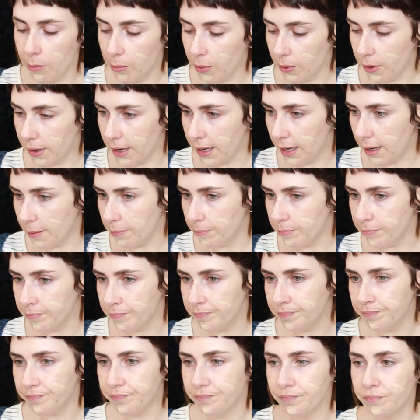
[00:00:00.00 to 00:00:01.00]
but um,
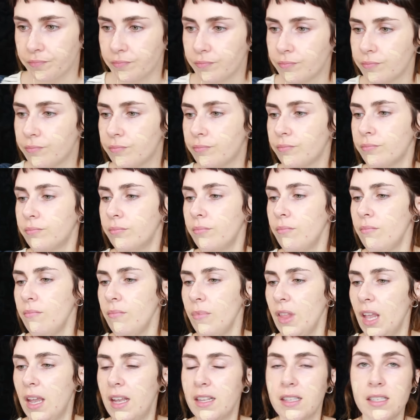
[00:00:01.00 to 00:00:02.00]

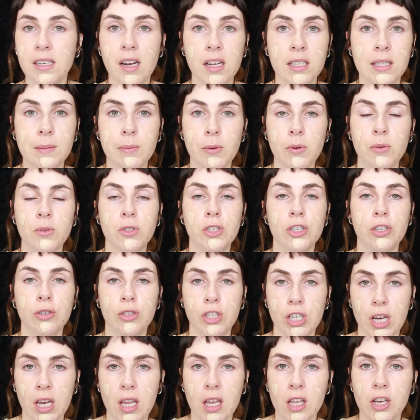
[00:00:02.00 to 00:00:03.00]
it's not supposed to
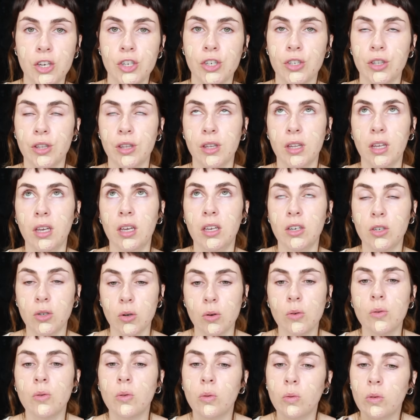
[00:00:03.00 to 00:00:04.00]
change the
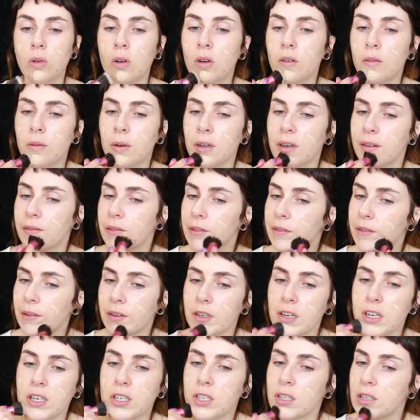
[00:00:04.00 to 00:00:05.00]
tone of whatever
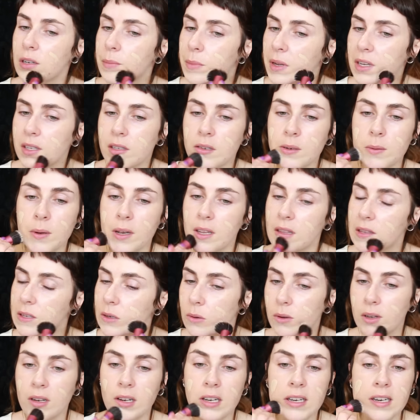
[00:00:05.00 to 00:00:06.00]
foundation you mix it with,
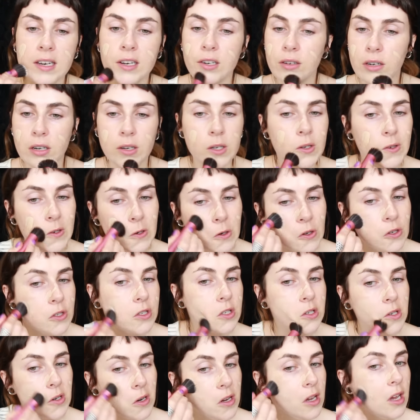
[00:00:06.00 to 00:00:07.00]
so it'll literally
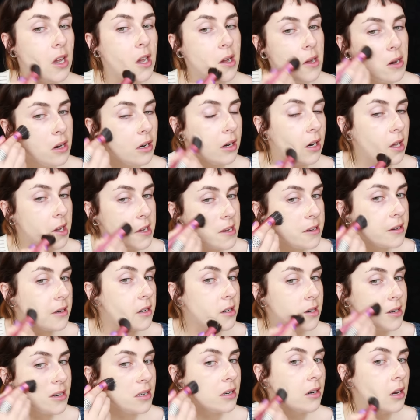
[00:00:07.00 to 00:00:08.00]
just lighten
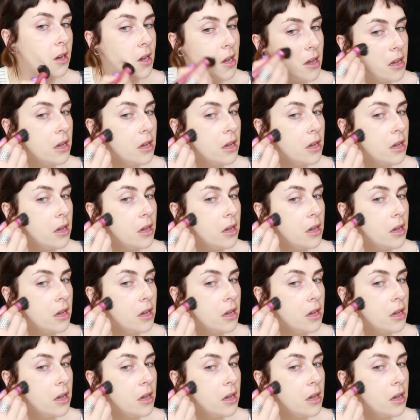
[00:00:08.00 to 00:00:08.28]
it,